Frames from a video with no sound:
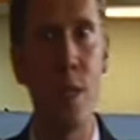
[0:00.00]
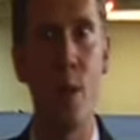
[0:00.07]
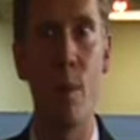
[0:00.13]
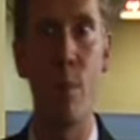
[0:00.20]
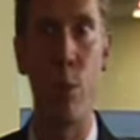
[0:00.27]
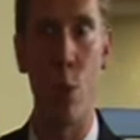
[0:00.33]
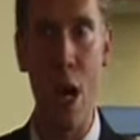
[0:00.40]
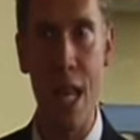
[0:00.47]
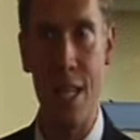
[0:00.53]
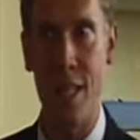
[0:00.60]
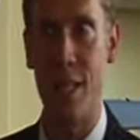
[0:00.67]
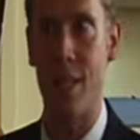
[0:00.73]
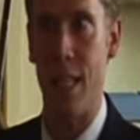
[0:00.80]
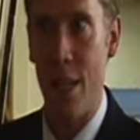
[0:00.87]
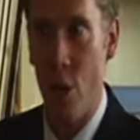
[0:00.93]
the
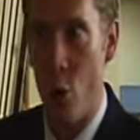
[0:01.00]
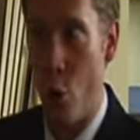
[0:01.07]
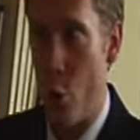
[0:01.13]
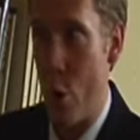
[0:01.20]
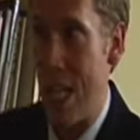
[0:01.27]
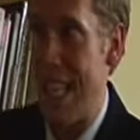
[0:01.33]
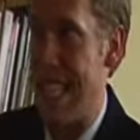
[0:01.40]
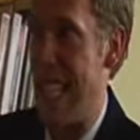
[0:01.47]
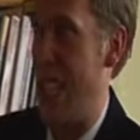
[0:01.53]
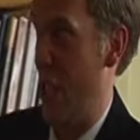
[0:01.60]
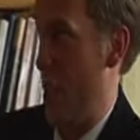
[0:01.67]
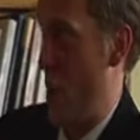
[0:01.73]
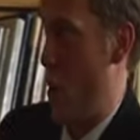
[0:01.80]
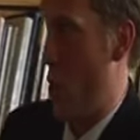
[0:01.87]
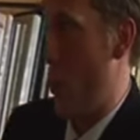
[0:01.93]
breasts increase and
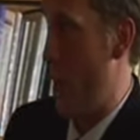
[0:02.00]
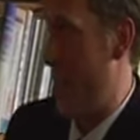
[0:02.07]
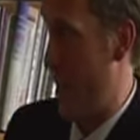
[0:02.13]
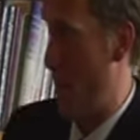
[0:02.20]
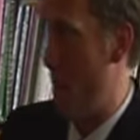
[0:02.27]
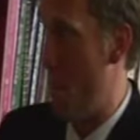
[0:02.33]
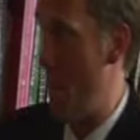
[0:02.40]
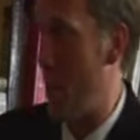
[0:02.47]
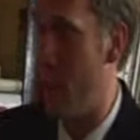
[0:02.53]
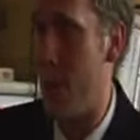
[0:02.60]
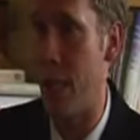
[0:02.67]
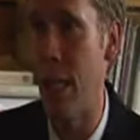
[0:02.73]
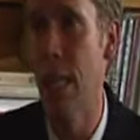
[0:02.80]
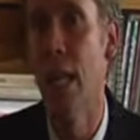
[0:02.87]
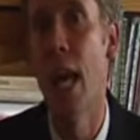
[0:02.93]
secrete milk,